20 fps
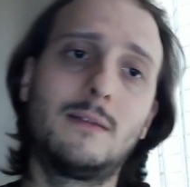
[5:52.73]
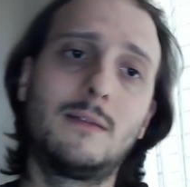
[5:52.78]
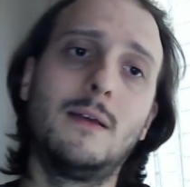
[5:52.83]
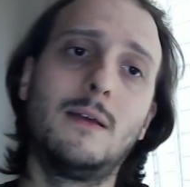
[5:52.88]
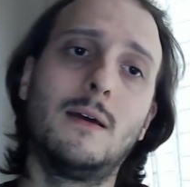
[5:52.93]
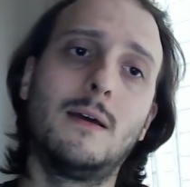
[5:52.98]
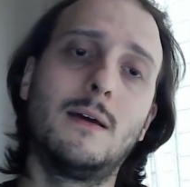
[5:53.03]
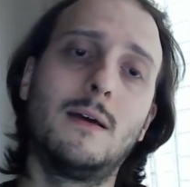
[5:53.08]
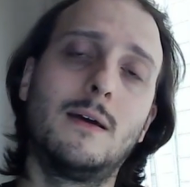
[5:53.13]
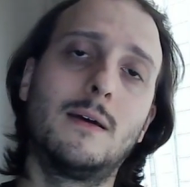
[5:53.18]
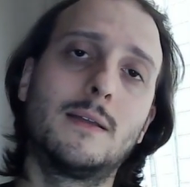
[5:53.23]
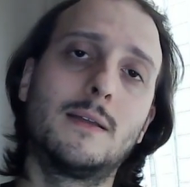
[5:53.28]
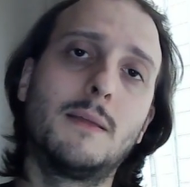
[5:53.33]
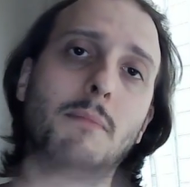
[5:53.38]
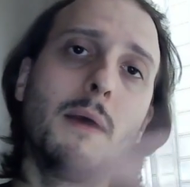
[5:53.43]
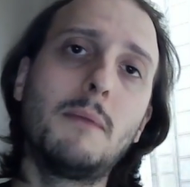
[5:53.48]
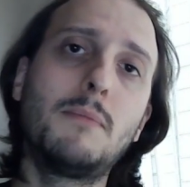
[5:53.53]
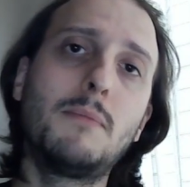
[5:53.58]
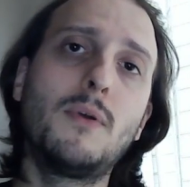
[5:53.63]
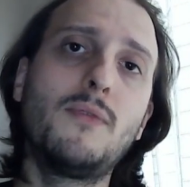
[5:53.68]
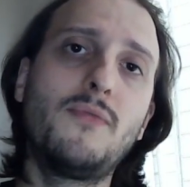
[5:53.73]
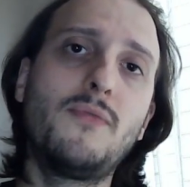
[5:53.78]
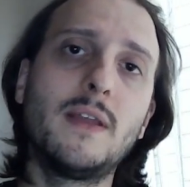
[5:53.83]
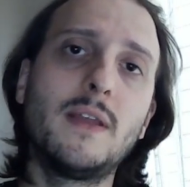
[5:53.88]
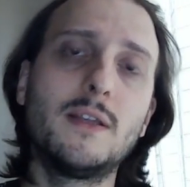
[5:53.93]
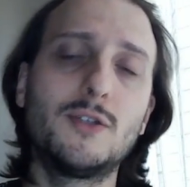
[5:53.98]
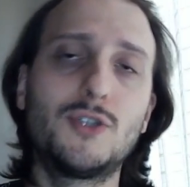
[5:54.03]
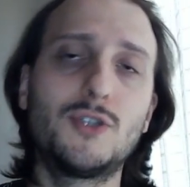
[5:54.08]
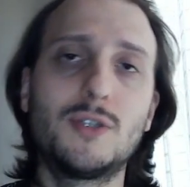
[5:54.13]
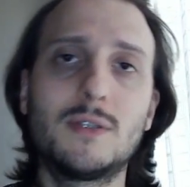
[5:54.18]
the bubble
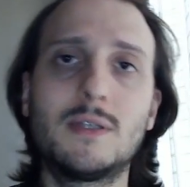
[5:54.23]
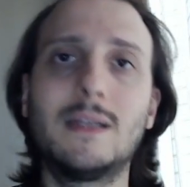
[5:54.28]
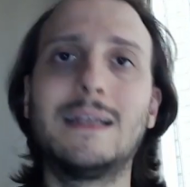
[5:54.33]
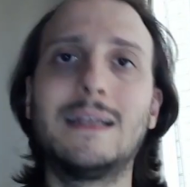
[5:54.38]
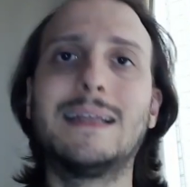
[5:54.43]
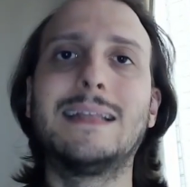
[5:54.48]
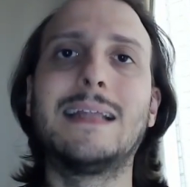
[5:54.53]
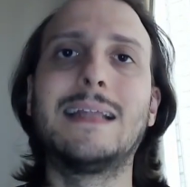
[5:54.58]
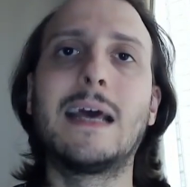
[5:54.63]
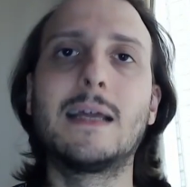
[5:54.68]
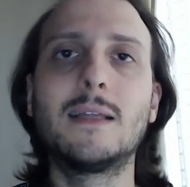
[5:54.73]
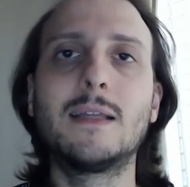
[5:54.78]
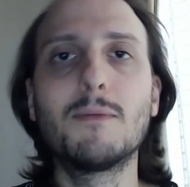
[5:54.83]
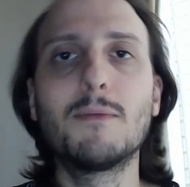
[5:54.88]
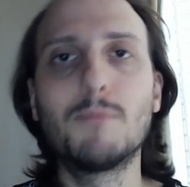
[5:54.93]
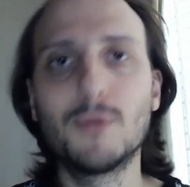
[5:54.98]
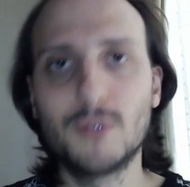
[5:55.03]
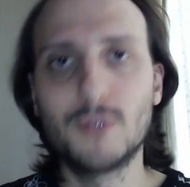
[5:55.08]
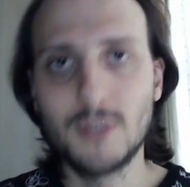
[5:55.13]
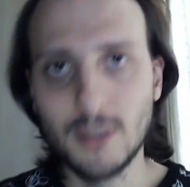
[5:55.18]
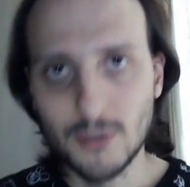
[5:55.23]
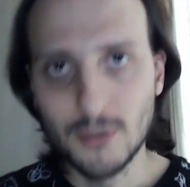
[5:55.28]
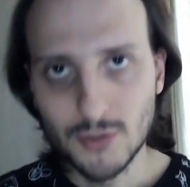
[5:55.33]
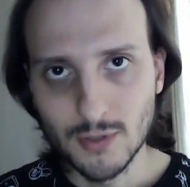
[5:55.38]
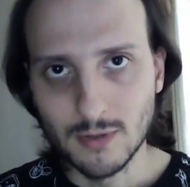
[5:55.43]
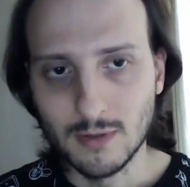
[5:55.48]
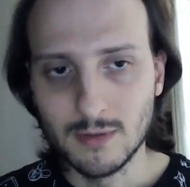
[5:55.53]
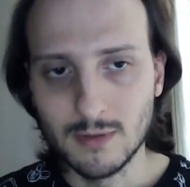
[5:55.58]
finishes in another position.